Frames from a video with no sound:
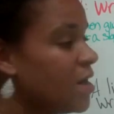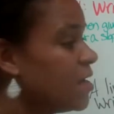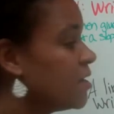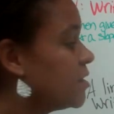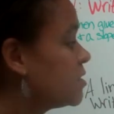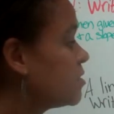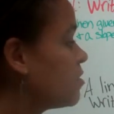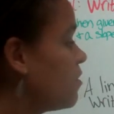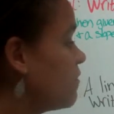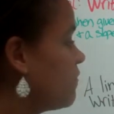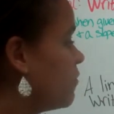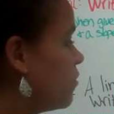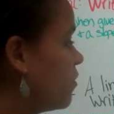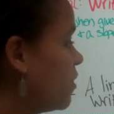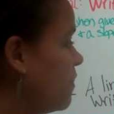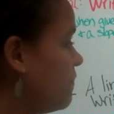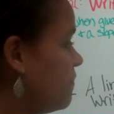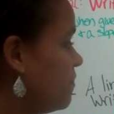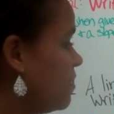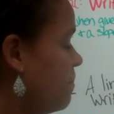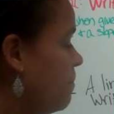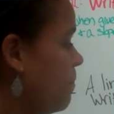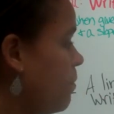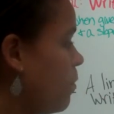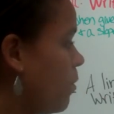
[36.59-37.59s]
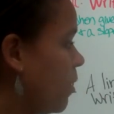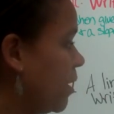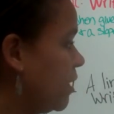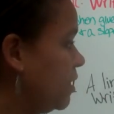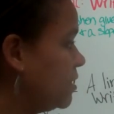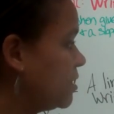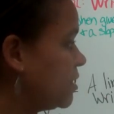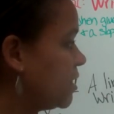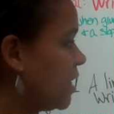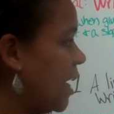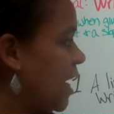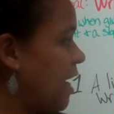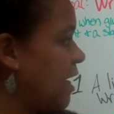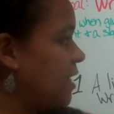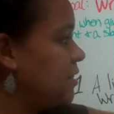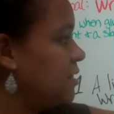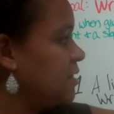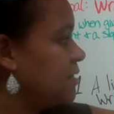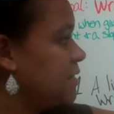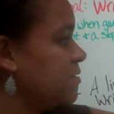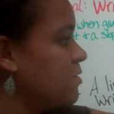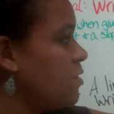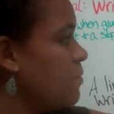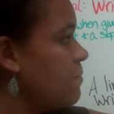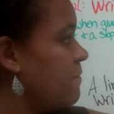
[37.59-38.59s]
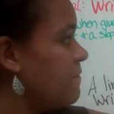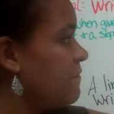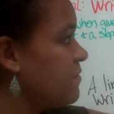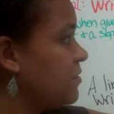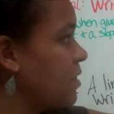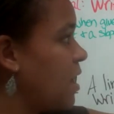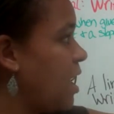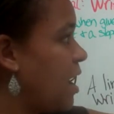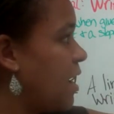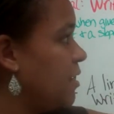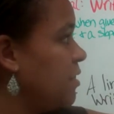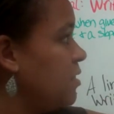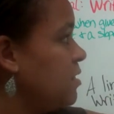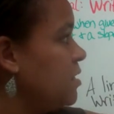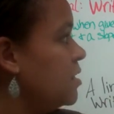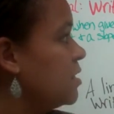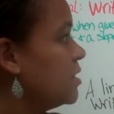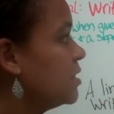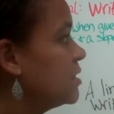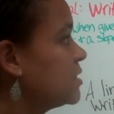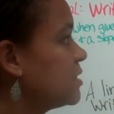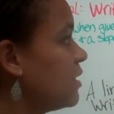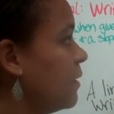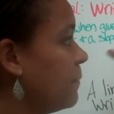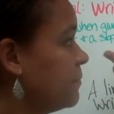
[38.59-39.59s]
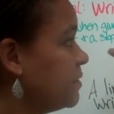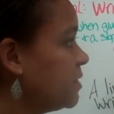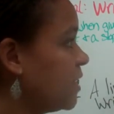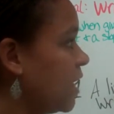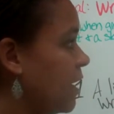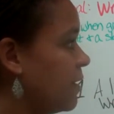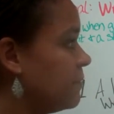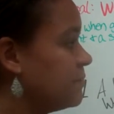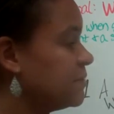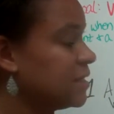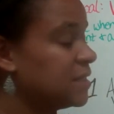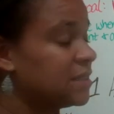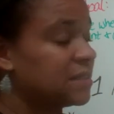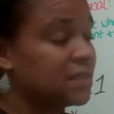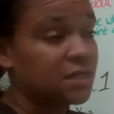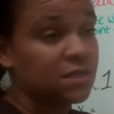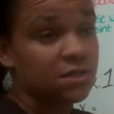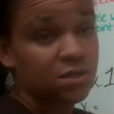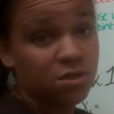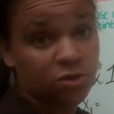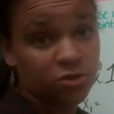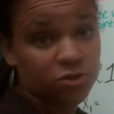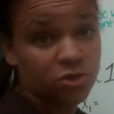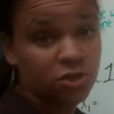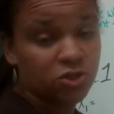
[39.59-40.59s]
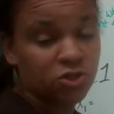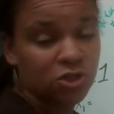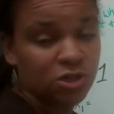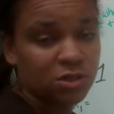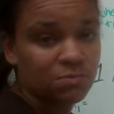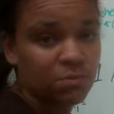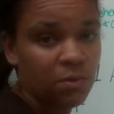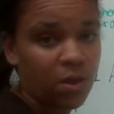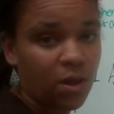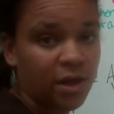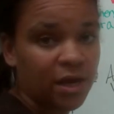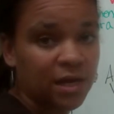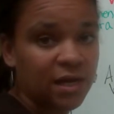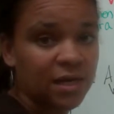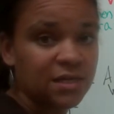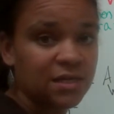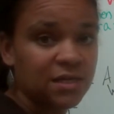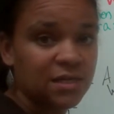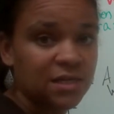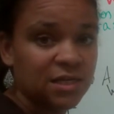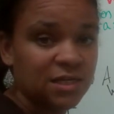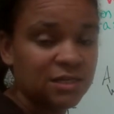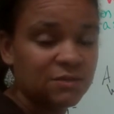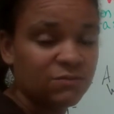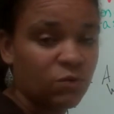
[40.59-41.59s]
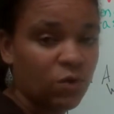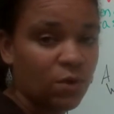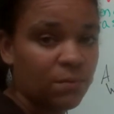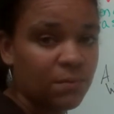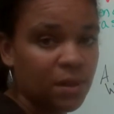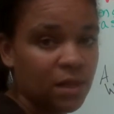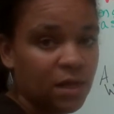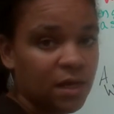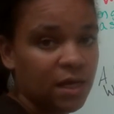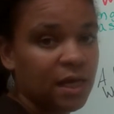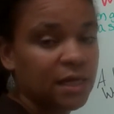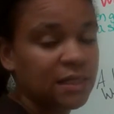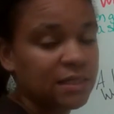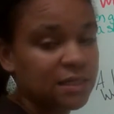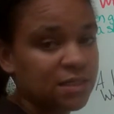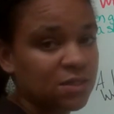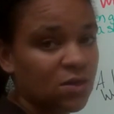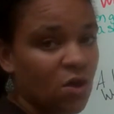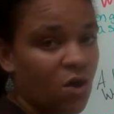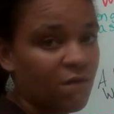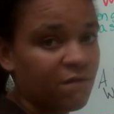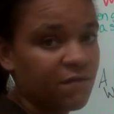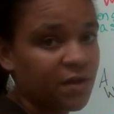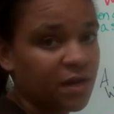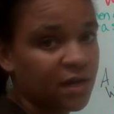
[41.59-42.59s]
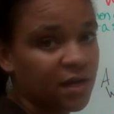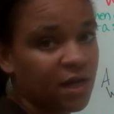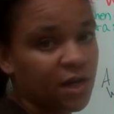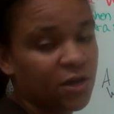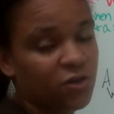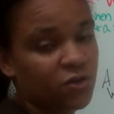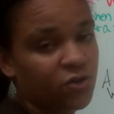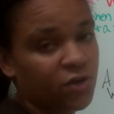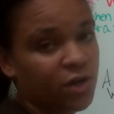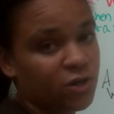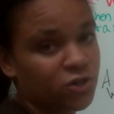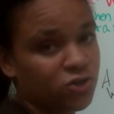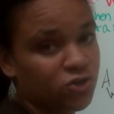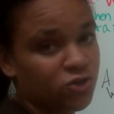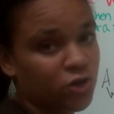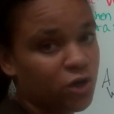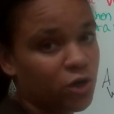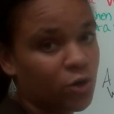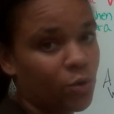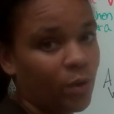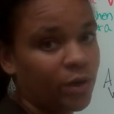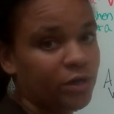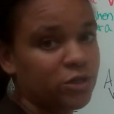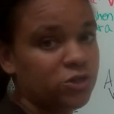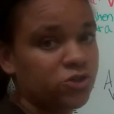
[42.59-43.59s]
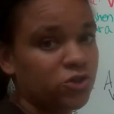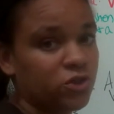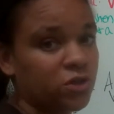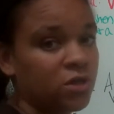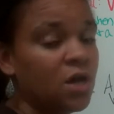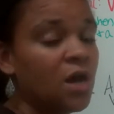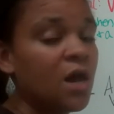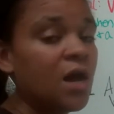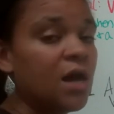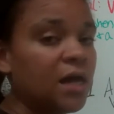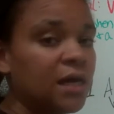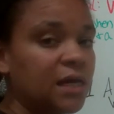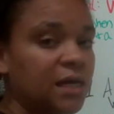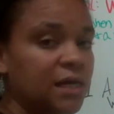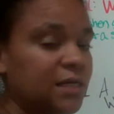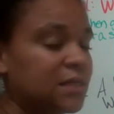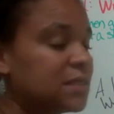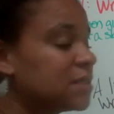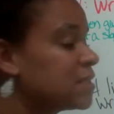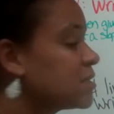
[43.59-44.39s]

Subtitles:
So if you're given a point and the slope of a line, sometimes it's easier to just plug it into this formula and solve it, and you'll get your equation in